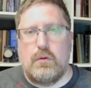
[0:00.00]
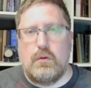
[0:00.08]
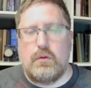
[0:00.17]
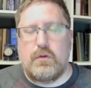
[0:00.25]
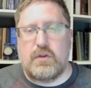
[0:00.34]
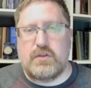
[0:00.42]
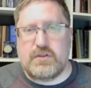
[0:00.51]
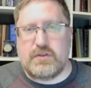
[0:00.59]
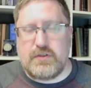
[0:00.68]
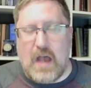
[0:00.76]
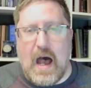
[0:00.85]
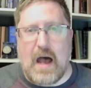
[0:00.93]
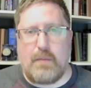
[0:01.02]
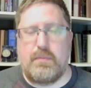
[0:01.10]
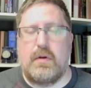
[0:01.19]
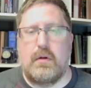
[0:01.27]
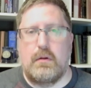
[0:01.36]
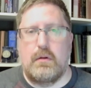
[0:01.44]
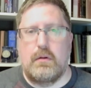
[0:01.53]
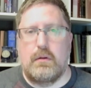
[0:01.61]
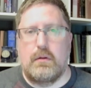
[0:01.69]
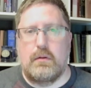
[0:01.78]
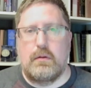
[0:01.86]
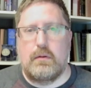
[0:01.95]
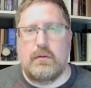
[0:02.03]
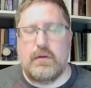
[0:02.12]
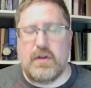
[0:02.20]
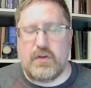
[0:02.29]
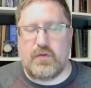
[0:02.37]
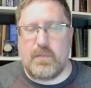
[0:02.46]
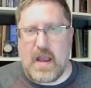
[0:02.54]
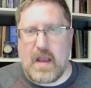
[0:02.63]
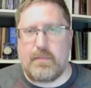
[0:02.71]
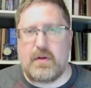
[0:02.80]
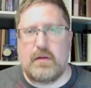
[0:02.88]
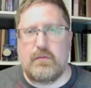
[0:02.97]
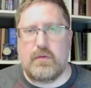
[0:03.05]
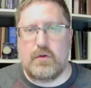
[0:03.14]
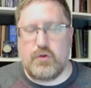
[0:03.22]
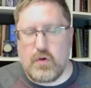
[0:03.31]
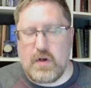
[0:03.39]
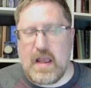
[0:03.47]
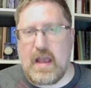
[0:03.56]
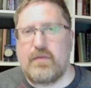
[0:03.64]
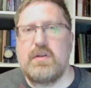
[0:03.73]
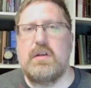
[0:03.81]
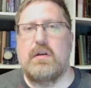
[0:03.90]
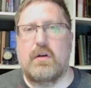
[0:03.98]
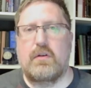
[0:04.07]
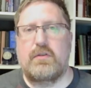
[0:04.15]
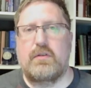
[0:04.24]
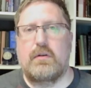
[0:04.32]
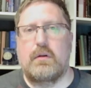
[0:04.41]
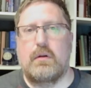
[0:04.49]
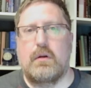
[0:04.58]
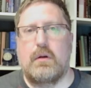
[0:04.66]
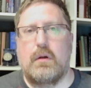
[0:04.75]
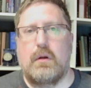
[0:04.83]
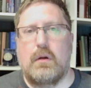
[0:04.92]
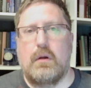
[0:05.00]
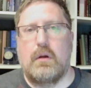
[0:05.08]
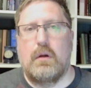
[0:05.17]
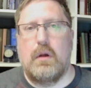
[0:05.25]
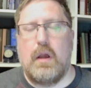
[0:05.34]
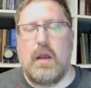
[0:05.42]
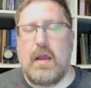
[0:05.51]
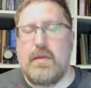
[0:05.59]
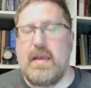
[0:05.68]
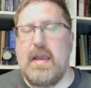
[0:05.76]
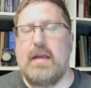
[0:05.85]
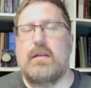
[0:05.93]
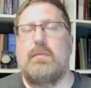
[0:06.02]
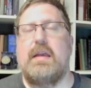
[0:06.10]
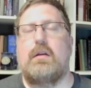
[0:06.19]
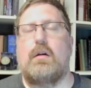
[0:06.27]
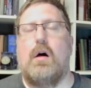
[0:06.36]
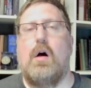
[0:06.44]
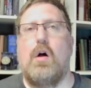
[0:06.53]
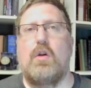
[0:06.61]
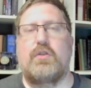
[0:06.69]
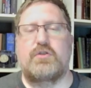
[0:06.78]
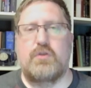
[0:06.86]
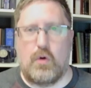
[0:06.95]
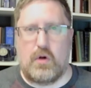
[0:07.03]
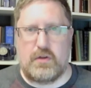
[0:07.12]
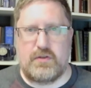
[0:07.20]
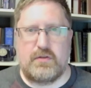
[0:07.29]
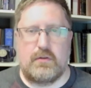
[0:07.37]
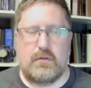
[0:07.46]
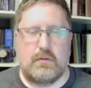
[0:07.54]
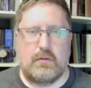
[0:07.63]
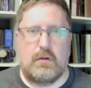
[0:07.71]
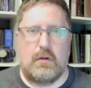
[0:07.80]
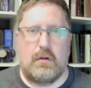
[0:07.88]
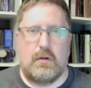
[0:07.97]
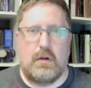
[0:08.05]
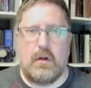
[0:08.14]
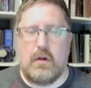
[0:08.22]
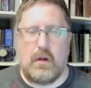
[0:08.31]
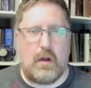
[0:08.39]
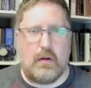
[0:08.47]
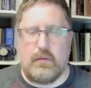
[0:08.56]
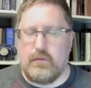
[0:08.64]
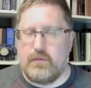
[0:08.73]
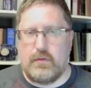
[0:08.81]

to stop this from happening for two and a half years and they had to make all sorts of